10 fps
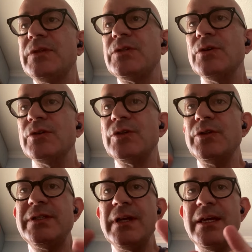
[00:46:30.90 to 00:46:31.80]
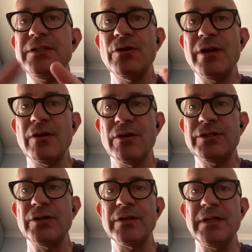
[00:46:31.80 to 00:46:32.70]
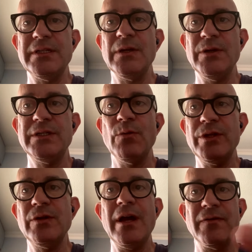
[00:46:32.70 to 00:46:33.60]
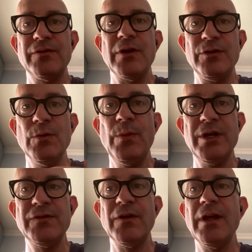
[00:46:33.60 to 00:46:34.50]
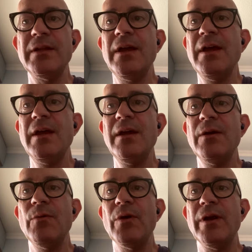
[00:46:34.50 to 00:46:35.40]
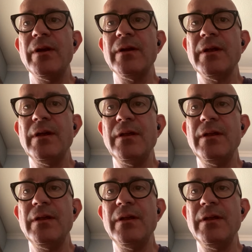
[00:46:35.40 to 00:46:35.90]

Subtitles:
So this S token construct is a way to kind of try to bridge for that, where